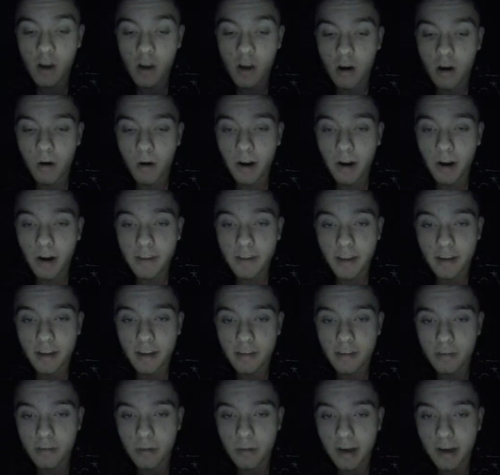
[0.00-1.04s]
All right
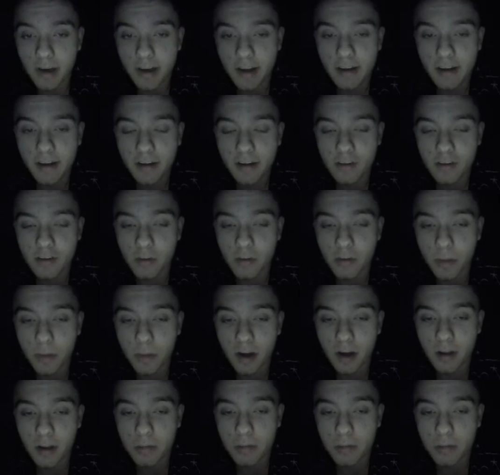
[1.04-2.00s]
then, sweetie. So apparently